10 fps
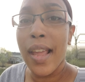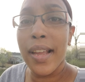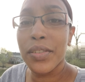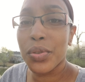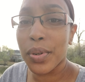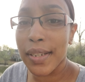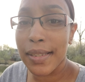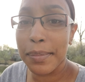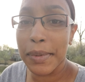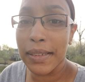And
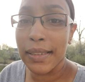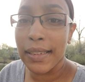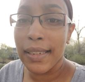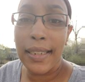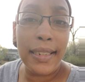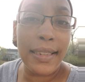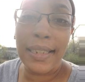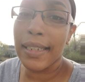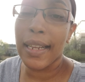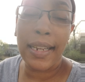trust me,
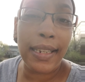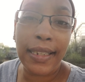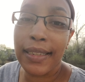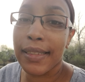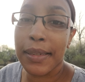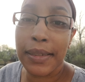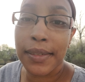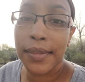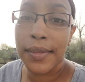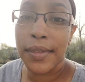it ain't easy
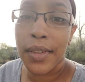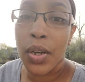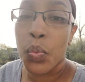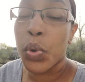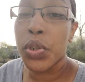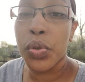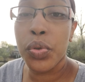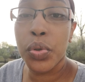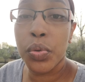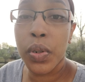when you're
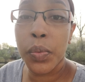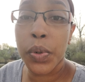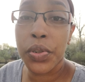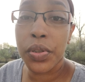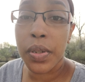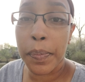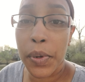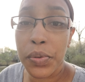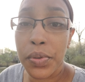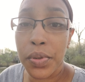doing what you're
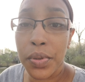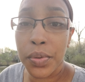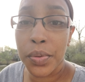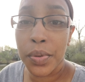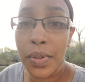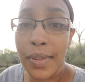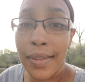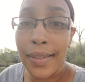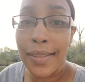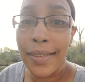supposed to do.
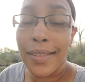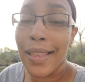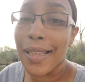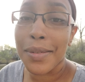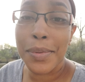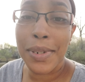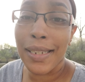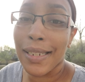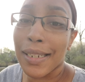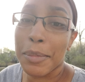That's when the
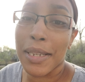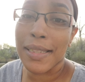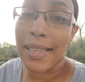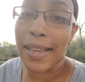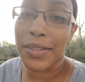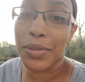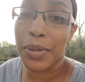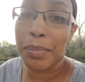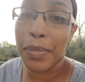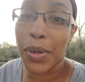enemy attacks you
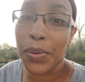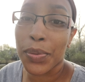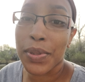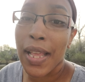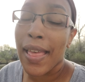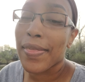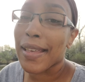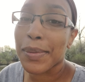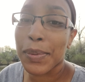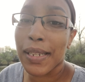the most.
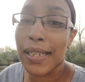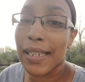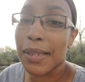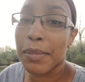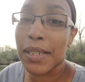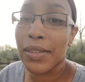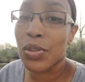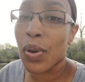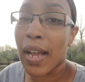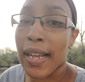That's when the enemy
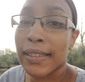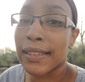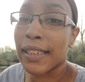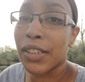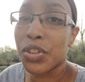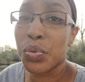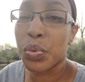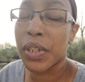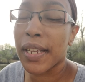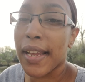tries to hit you
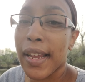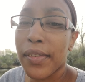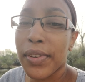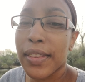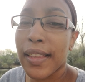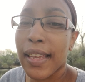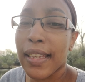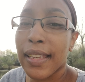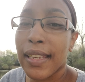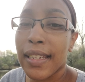with everything
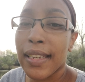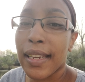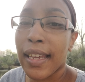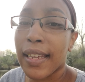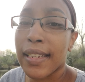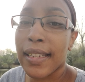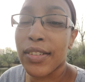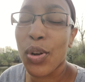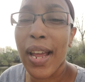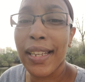he can to
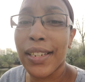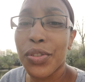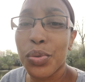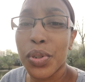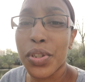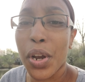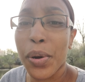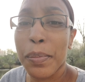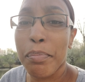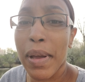try to get you to
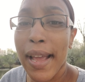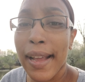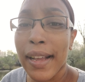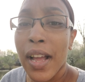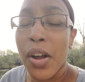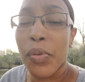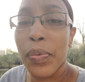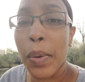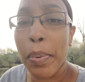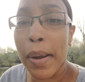turn back
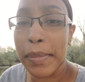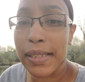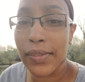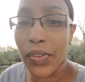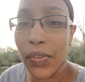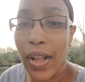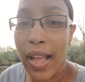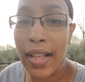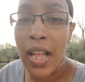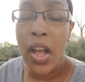from the promise of
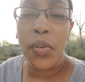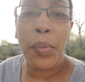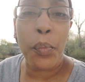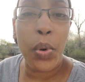God, from